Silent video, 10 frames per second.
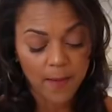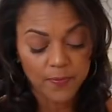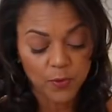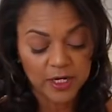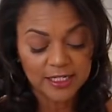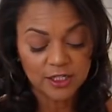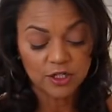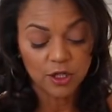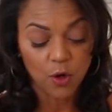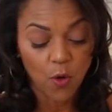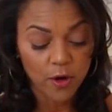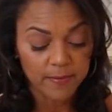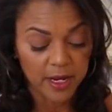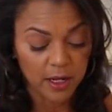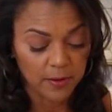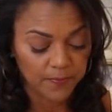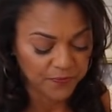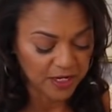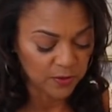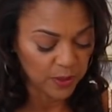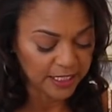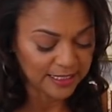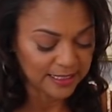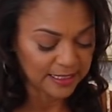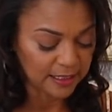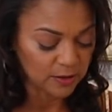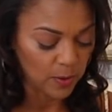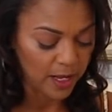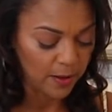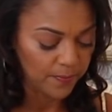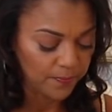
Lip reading: when it gets into the cornmeal, it really sticks well.